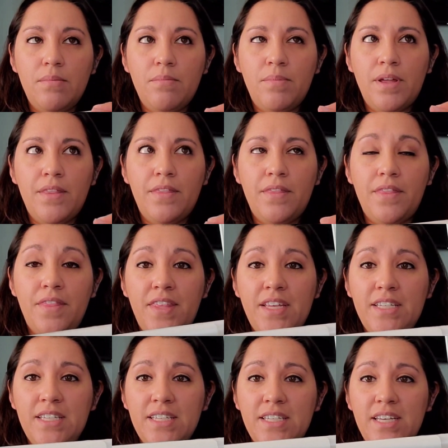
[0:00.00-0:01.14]
but
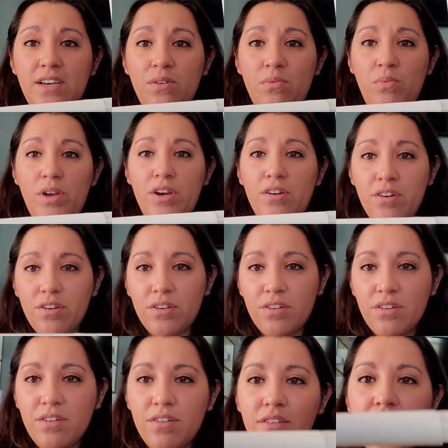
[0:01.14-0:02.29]
this is like a weird,
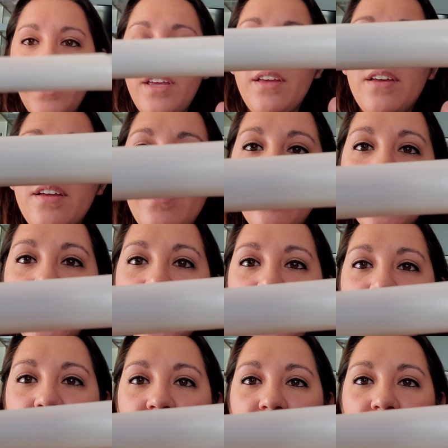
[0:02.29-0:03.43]
like, can you guys
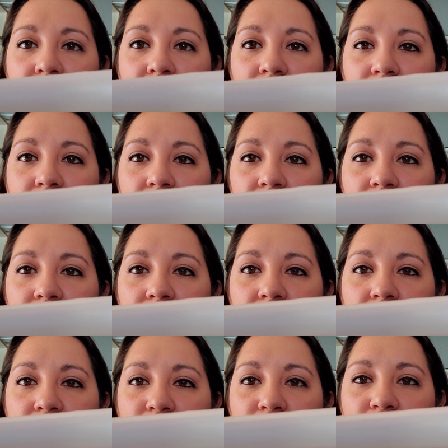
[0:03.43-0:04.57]
tell like
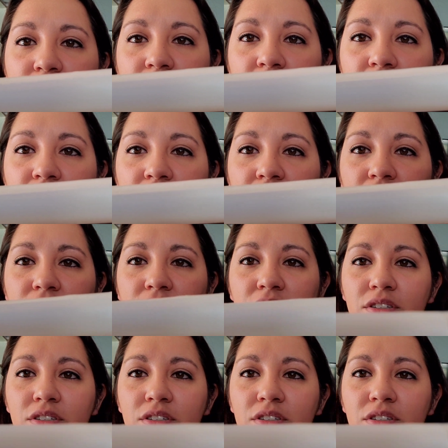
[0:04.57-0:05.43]
how strange,